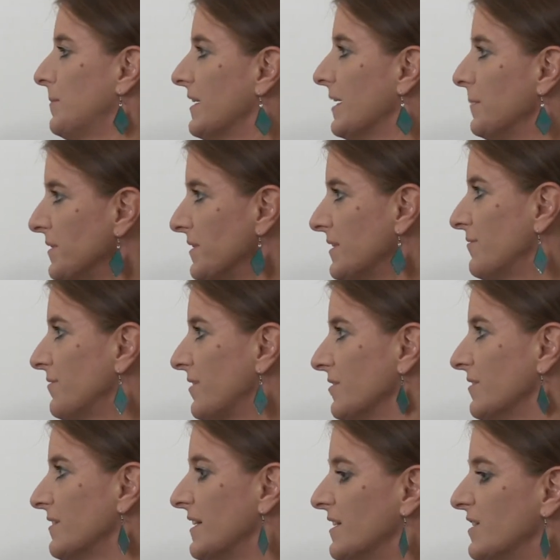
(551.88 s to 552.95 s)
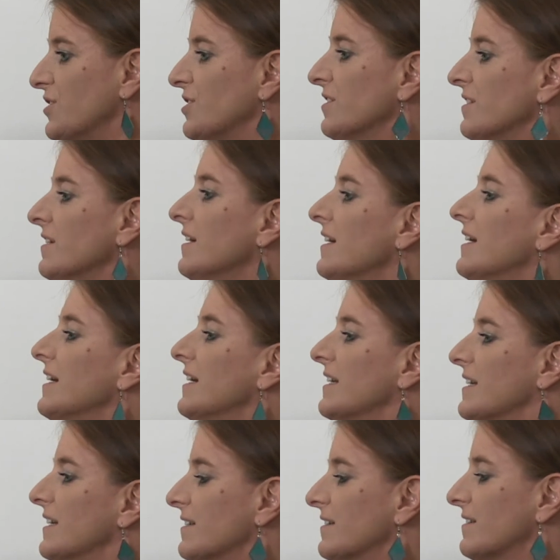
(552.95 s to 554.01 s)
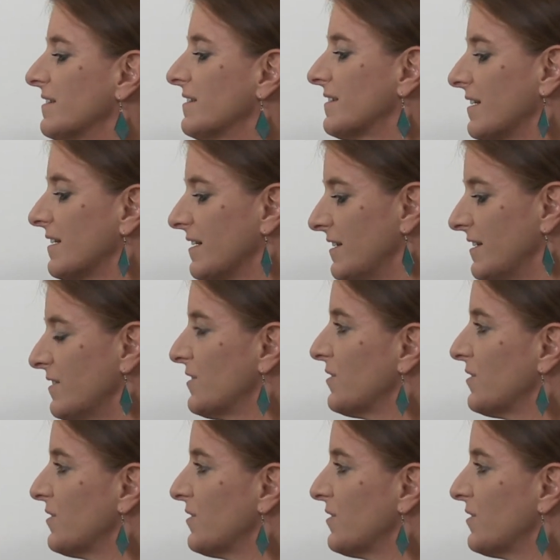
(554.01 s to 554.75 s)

company foundation is that